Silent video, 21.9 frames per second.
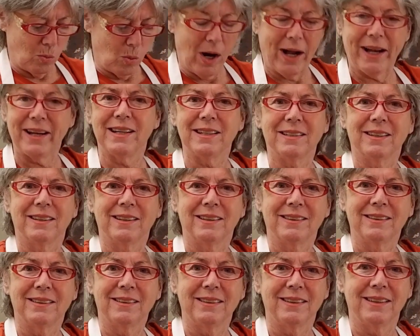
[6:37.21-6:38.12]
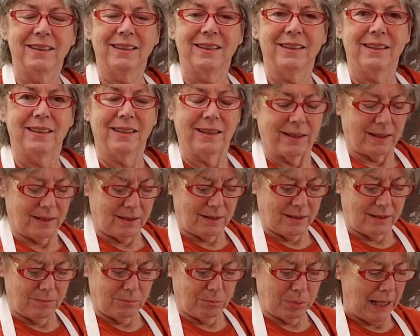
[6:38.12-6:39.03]
white,
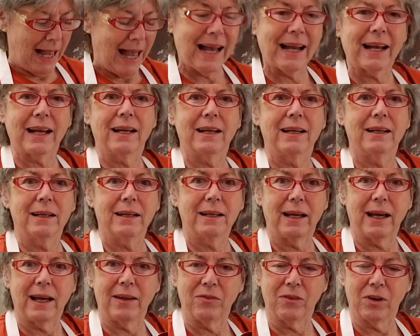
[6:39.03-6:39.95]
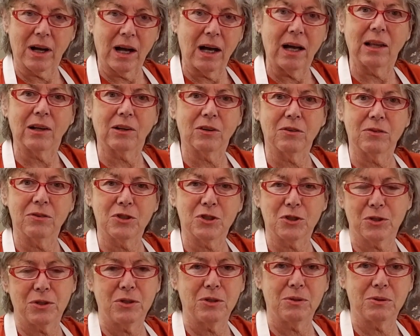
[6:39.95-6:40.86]
black, and the color
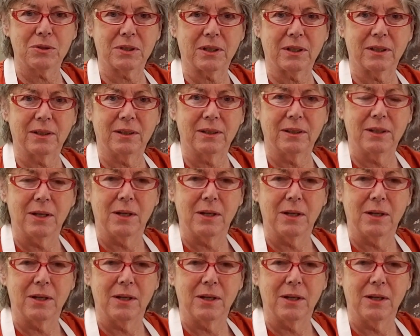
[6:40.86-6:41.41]
that you're using.